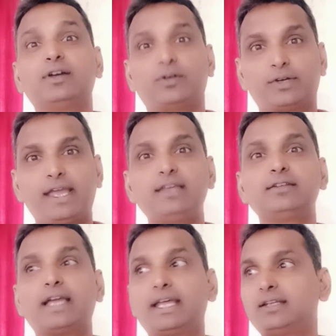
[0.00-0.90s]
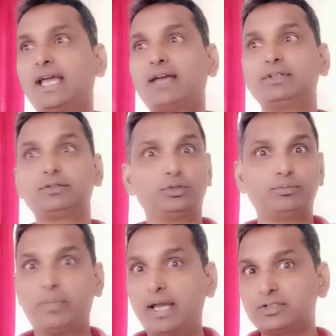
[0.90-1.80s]
Okay, and having good
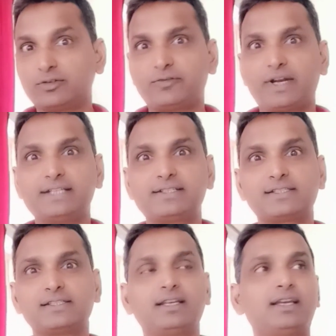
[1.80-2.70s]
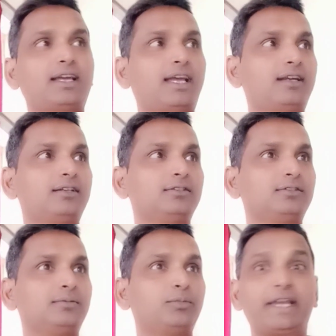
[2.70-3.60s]
bunch of friends, and
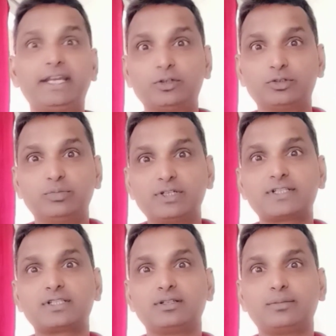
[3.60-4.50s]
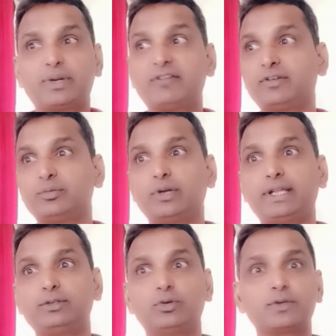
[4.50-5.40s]
reading good books, preferably
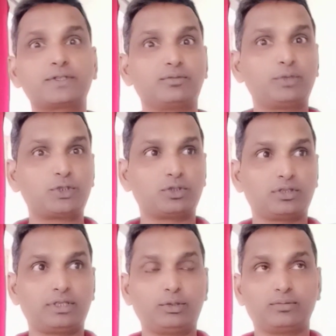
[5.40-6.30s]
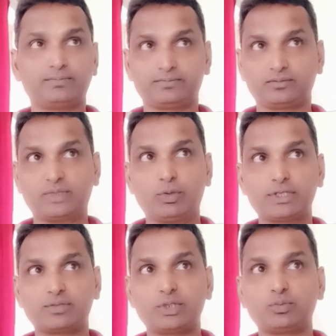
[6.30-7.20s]
those which the
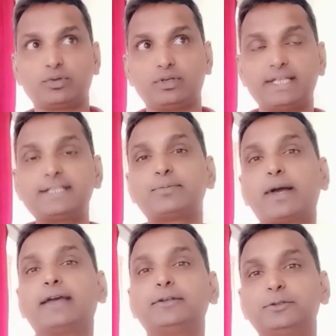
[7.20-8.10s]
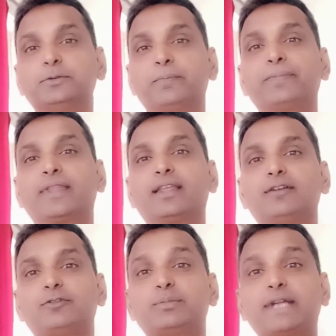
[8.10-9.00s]
books which would inspire you
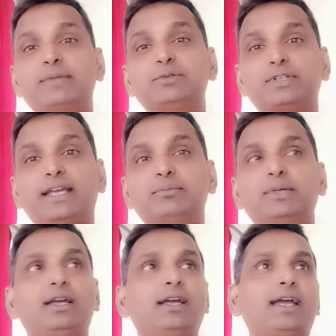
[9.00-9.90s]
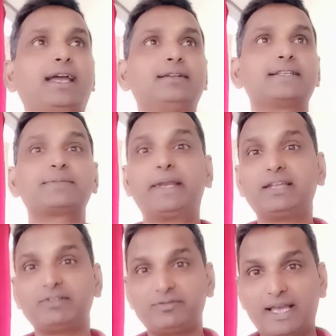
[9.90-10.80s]
from time to time, and
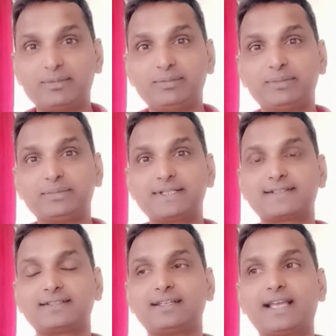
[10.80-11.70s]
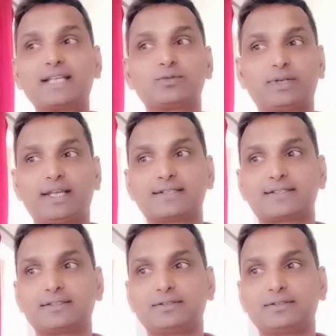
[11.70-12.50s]
spending with family members, as well as